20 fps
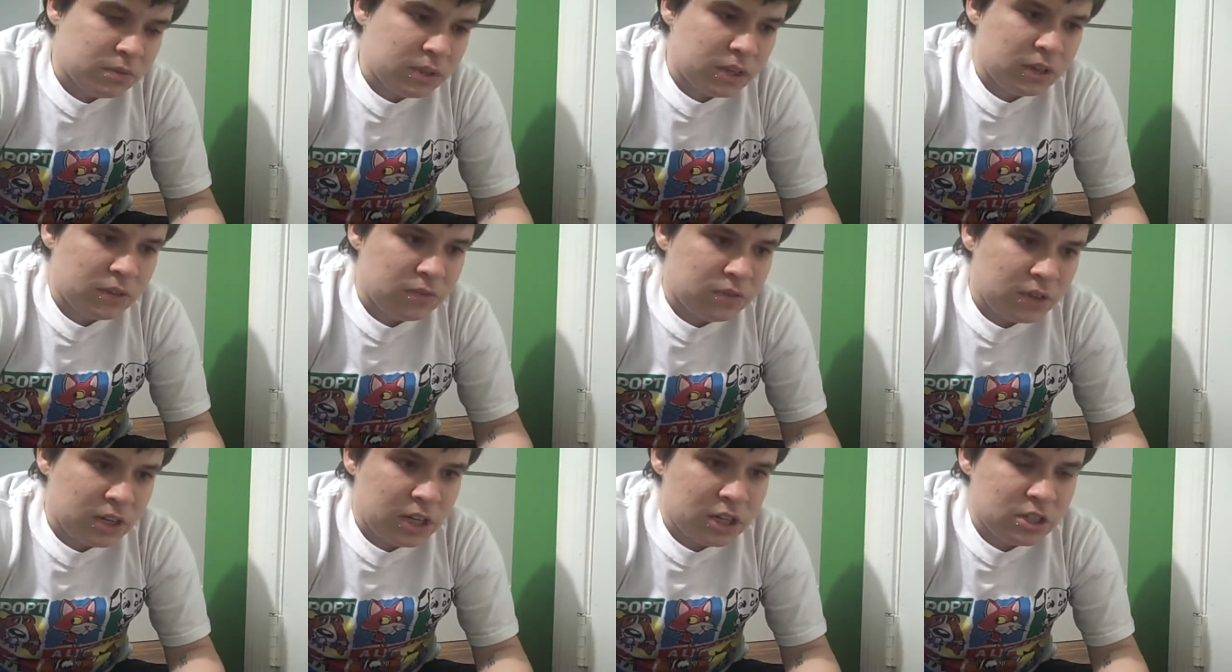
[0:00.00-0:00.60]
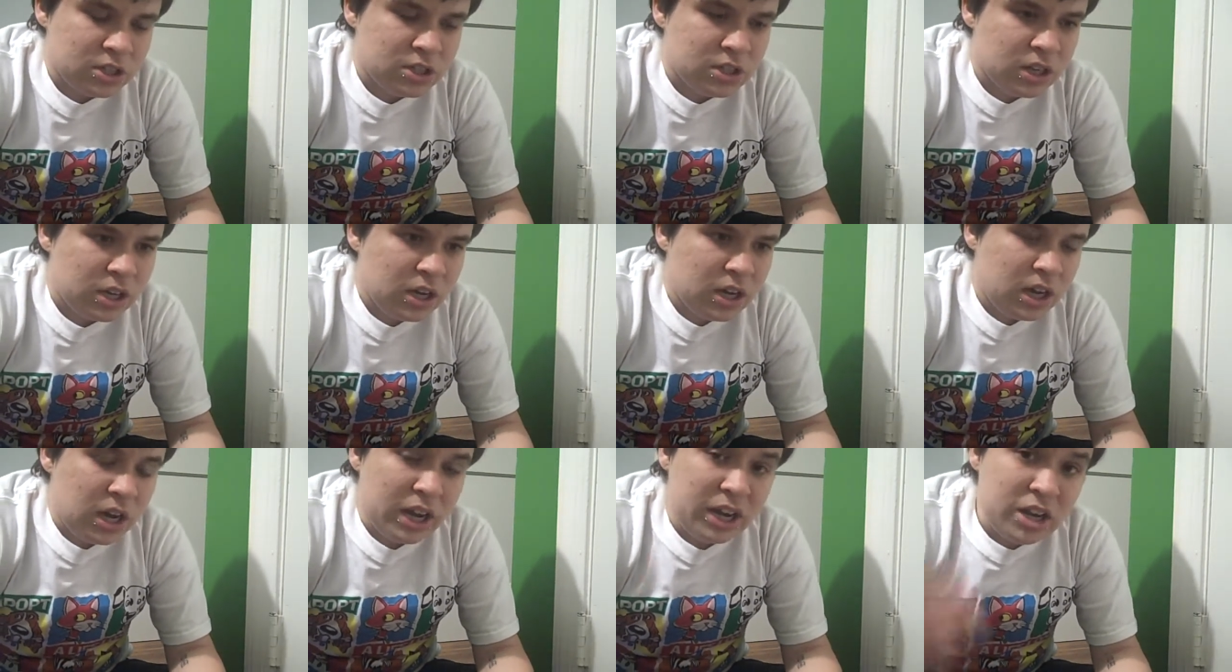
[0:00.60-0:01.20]
like, finished,
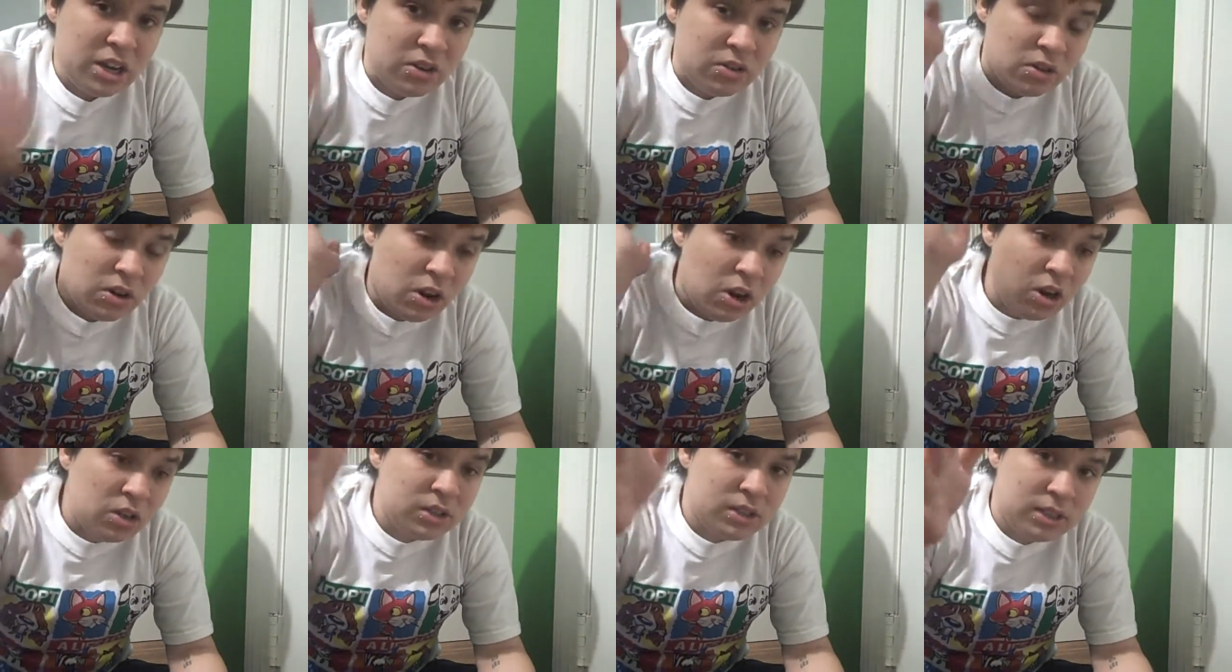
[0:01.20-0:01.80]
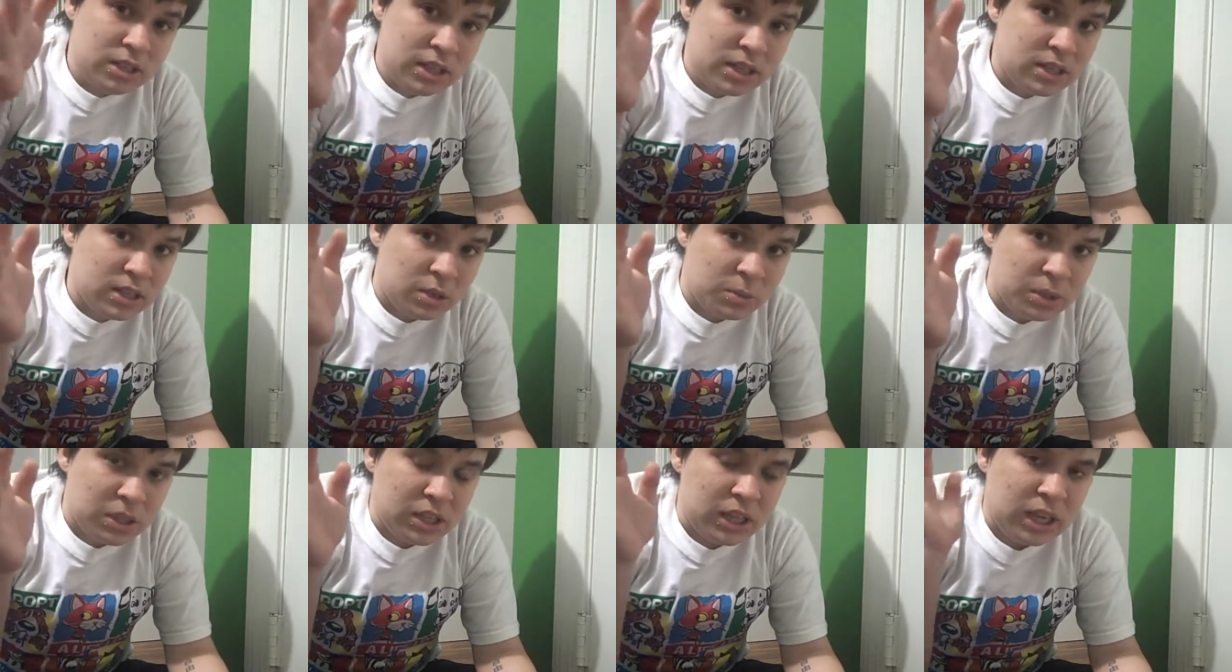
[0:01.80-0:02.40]
I hear all these kids
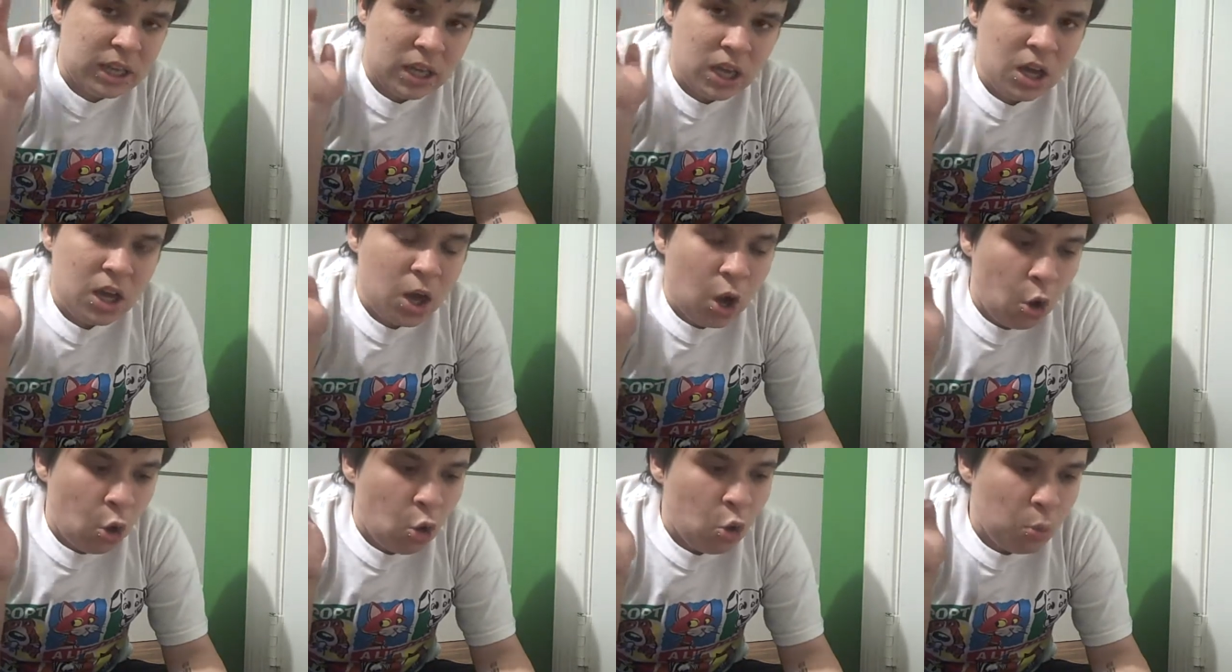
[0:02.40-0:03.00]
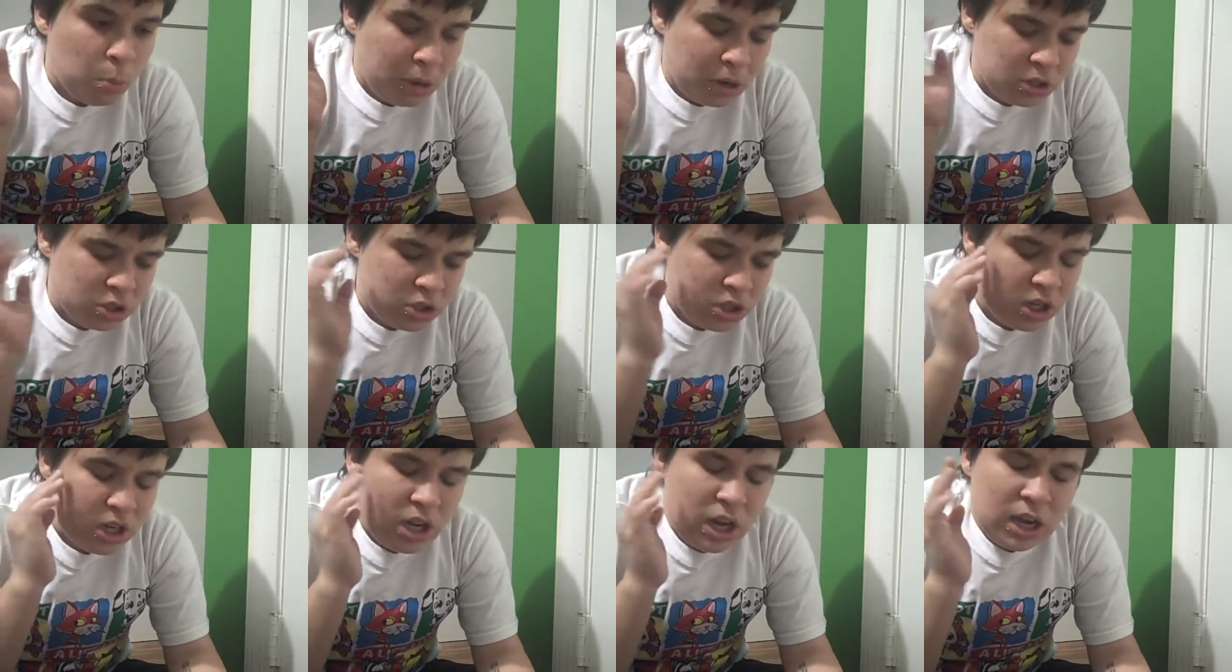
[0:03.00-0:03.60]
come in, like, a whole
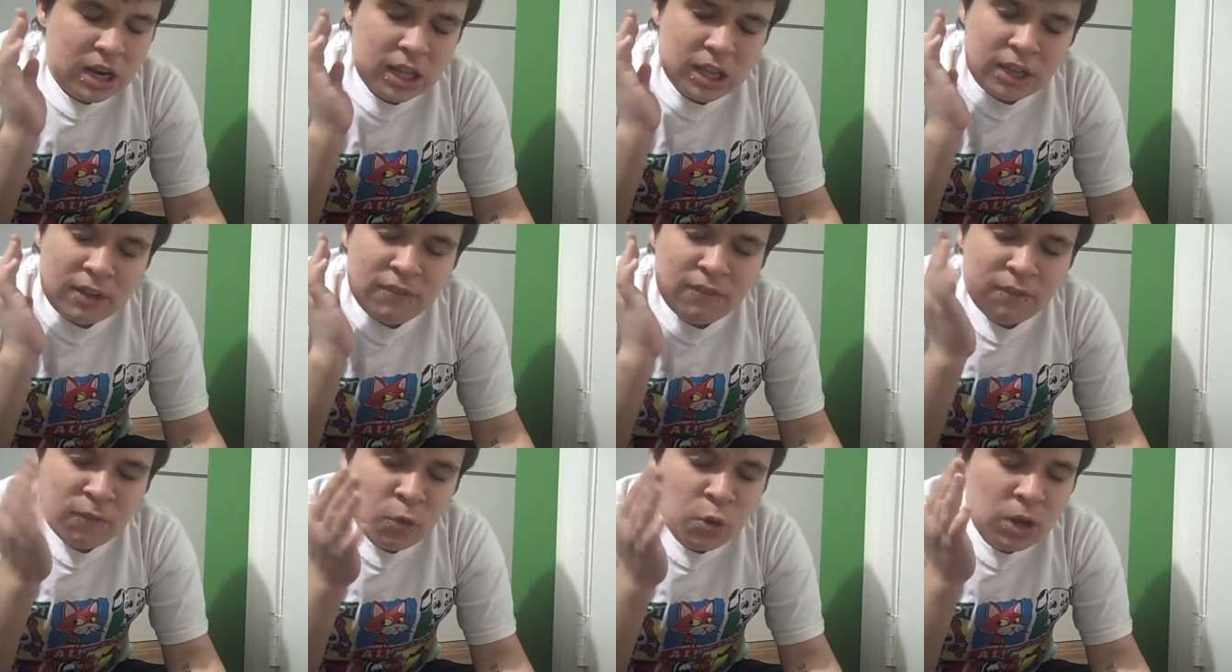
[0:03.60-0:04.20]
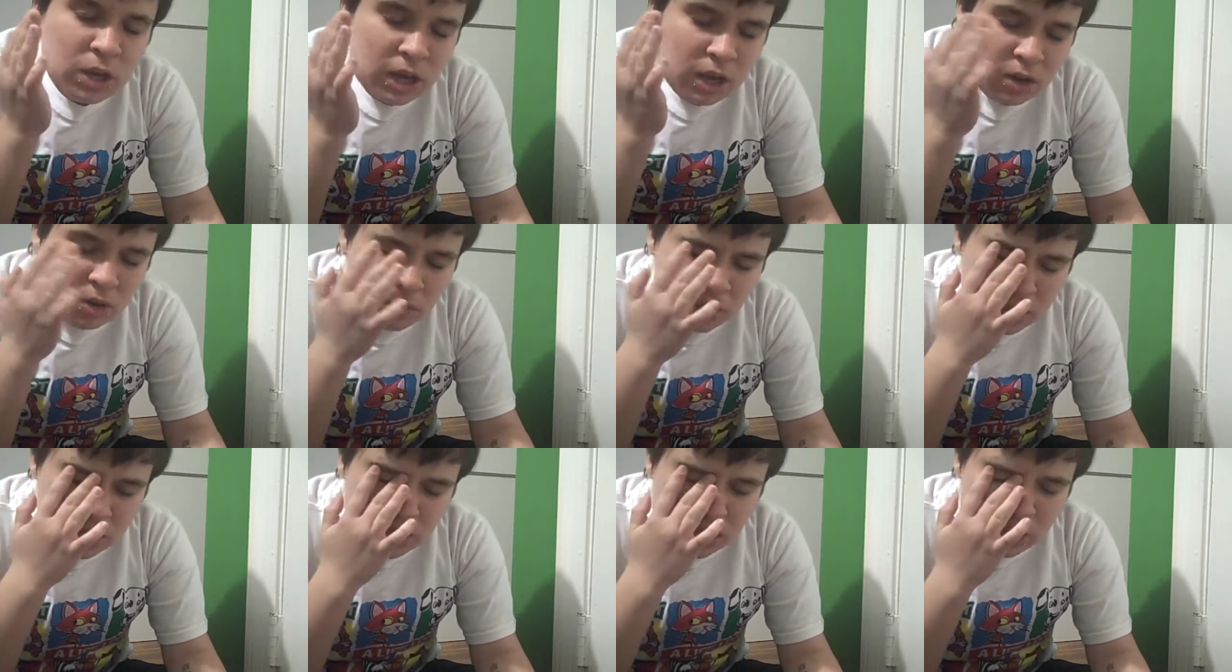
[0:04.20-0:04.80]
bunch. And I, like, freak out.